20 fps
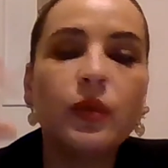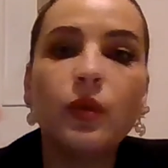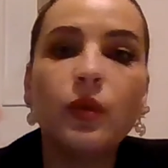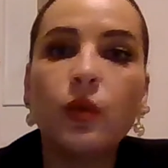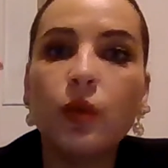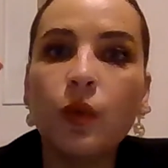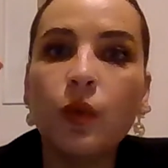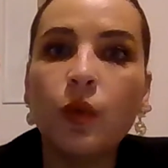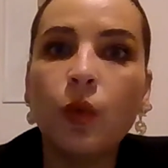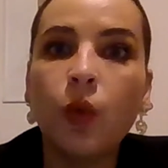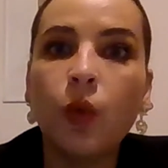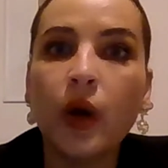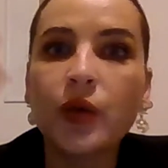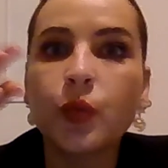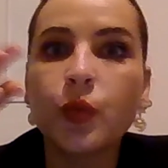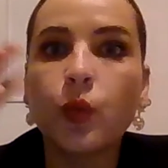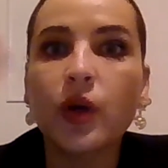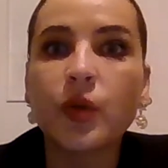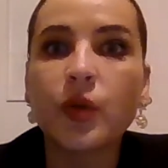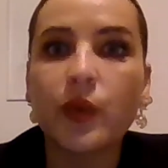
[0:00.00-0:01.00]

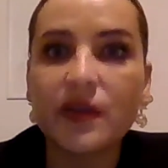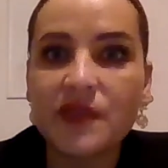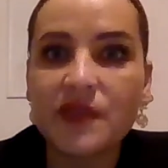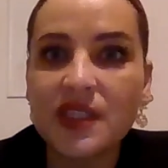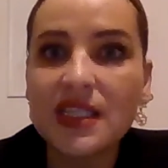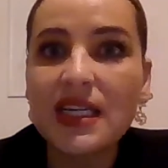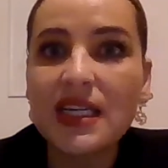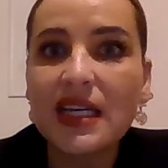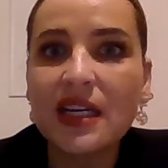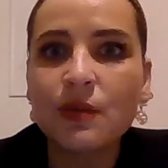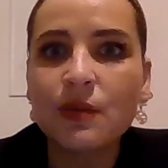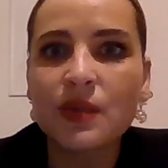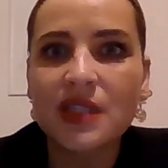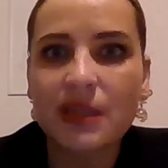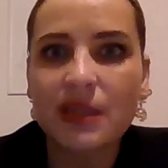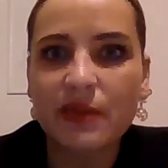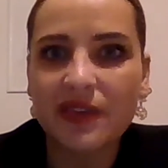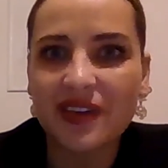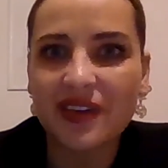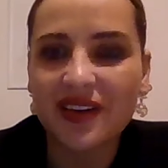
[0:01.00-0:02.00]
what we've seen with some
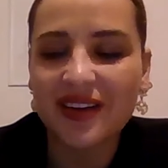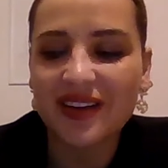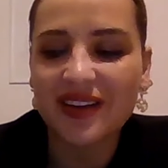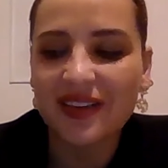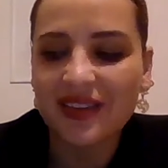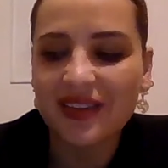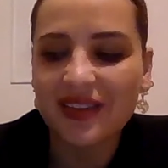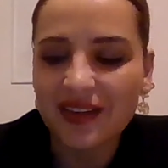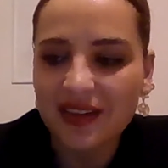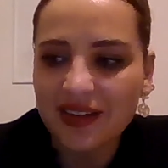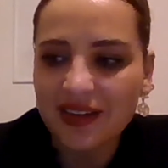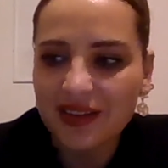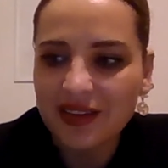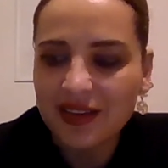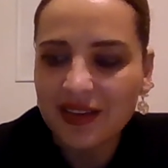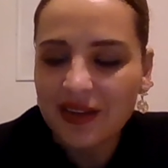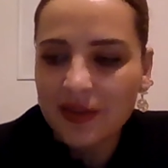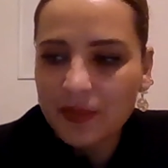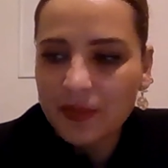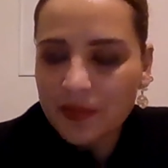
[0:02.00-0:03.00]
of
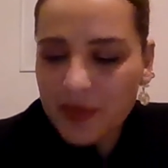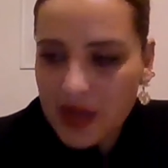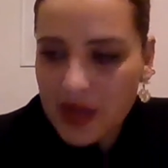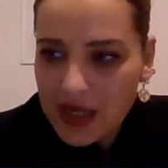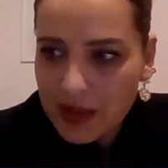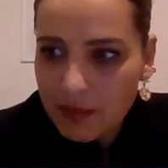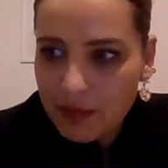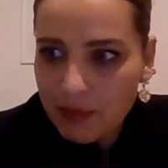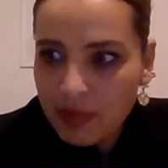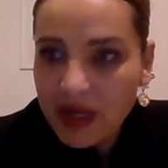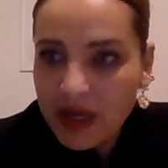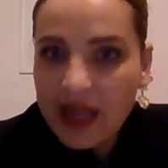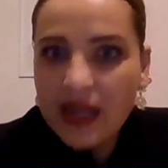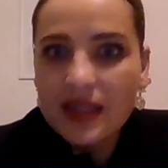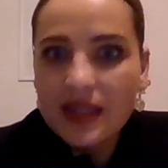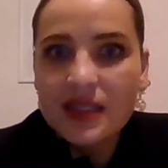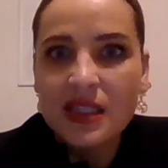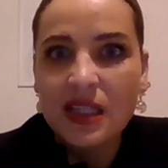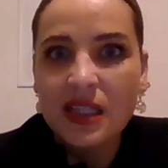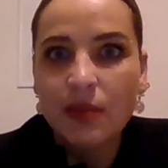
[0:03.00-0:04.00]
the
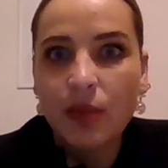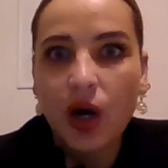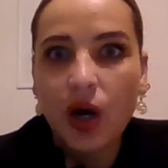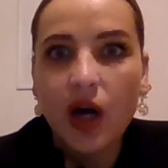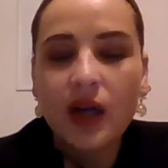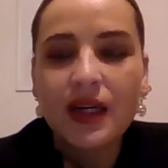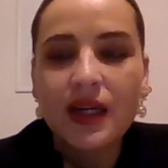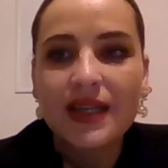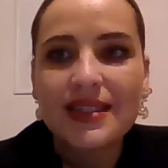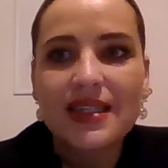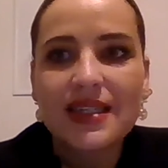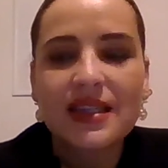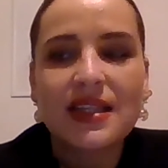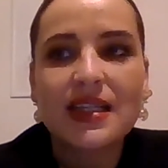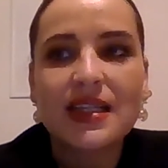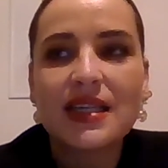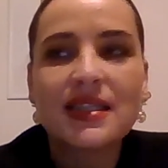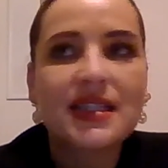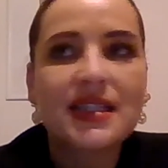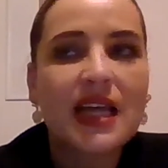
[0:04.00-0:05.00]
players in the market
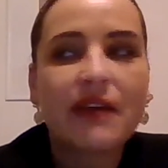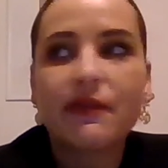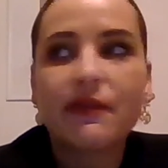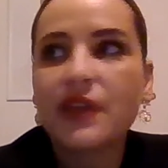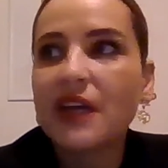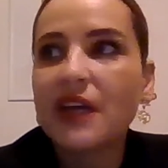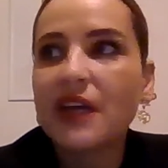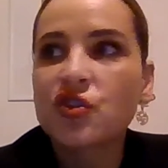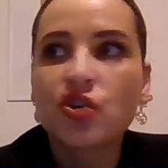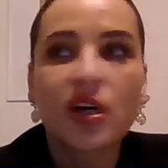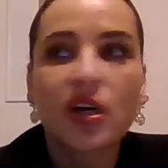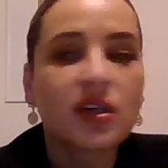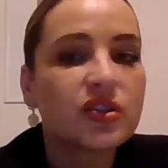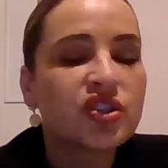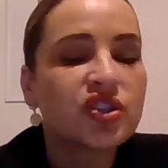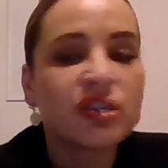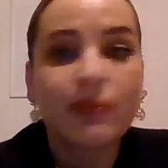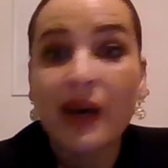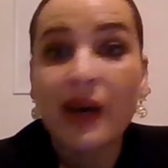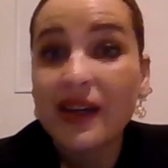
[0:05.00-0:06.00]
is they've struggled to
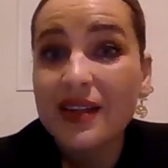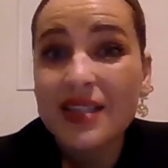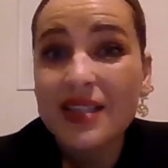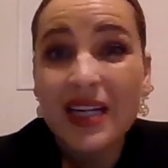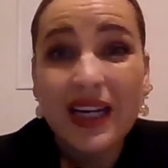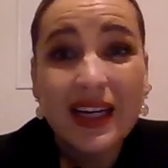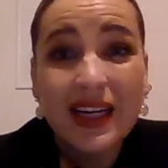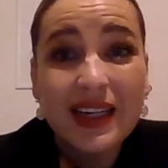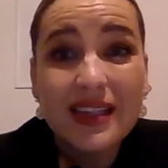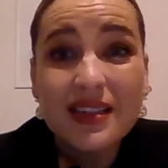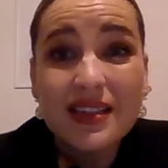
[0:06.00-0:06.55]
monetize.